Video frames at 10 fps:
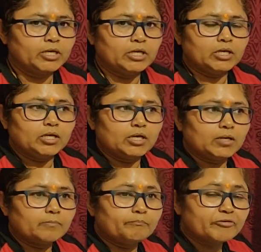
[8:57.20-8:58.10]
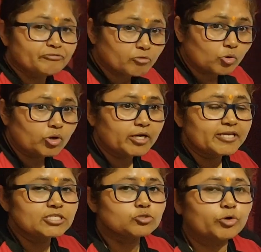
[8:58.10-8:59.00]
before he is going to
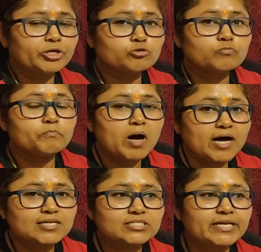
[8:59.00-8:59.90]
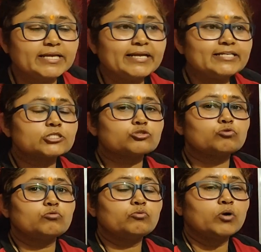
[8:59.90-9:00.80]
pass, he needs to
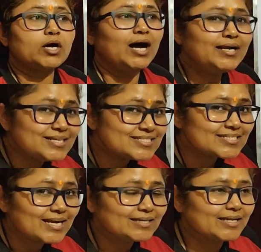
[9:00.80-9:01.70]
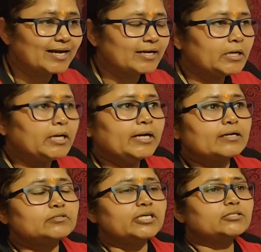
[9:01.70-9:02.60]
understand that the
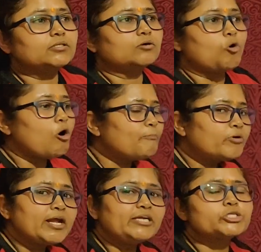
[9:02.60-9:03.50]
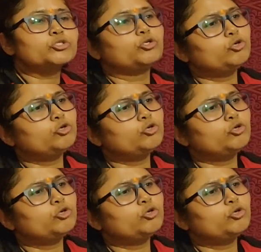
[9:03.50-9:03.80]
opponent should not cover